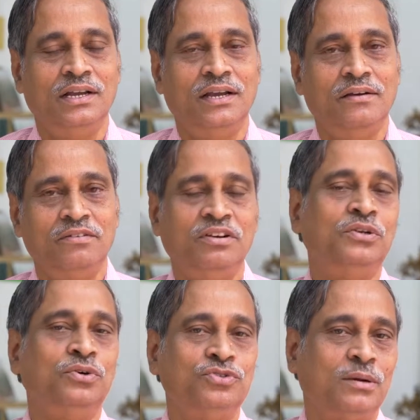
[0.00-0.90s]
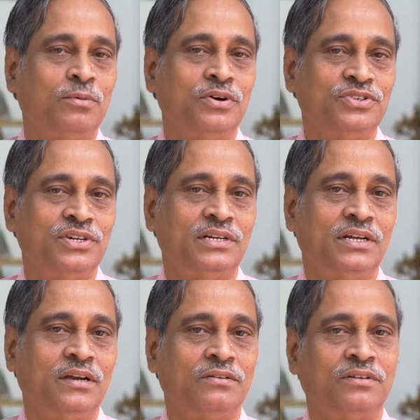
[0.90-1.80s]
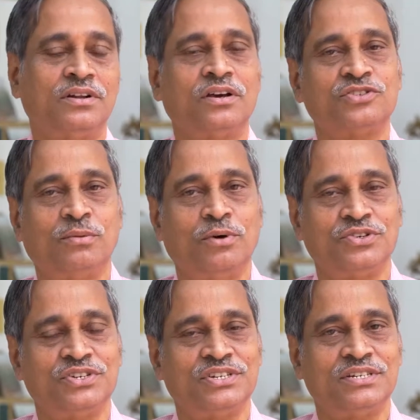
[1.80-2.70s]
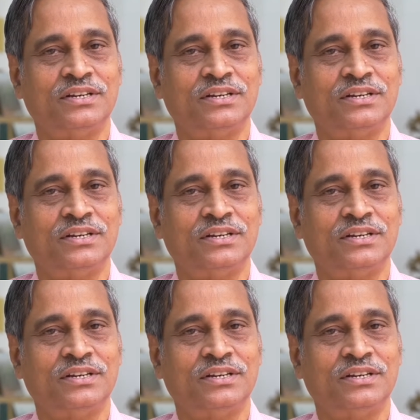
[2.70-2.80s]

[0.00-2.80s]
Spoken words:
Everyone knows about it, everyone talks about it.